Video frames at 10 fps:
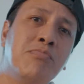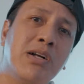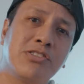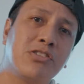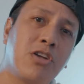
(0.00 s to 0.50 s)

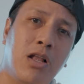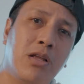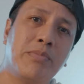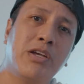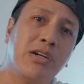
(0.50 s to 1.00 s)
mustard
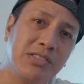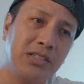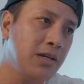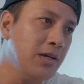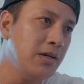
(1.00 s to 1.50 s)
color because
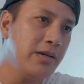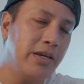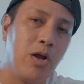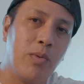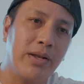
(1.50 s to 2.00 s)
it,
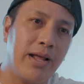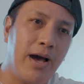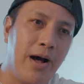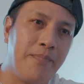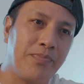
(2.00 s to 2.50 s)
you know, it
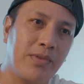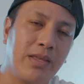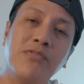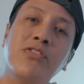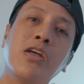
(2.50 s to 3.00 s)

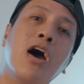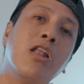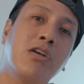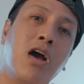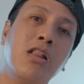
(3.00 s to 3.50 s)
gives the
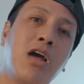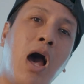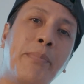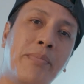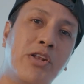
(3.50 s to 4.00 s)
color
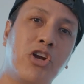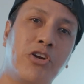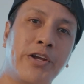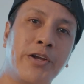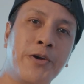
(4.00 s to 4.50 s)

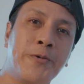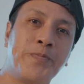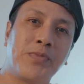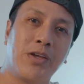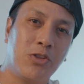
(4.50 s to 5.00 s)
complementary
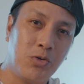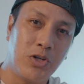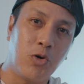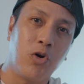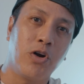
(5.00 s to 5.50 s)
to the
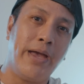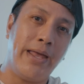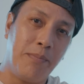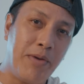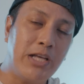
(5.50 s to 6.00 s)
door
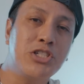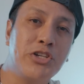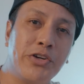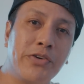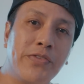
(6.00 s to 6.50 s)
and the beige
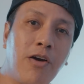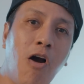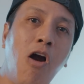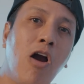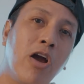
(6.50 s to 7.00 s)
interior of the
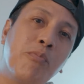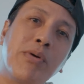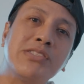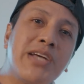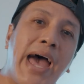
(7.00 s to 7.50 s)
car. It
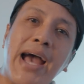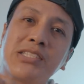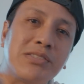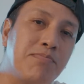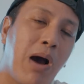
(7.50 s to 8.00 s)
brings the
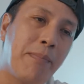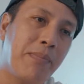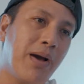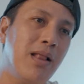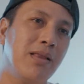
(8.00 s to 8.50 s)
accent,
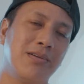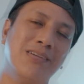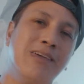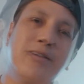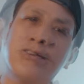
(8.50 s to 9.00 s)
pop-up color.
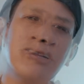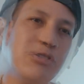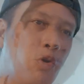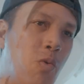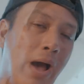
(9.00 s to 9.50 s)

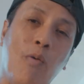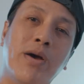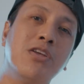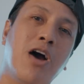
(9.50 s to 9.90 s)
So I went to